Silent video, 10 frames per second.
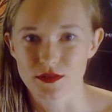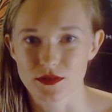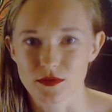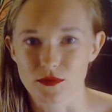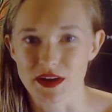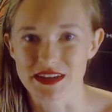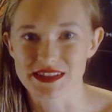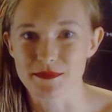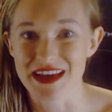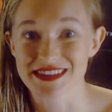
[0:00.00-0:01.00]
what is
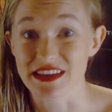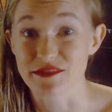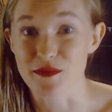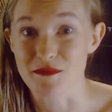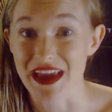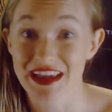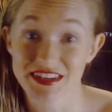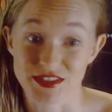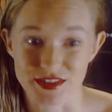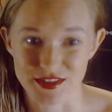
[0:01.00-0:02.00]
the best thing for me
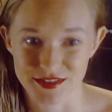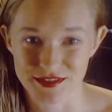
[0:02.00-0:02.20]
to do.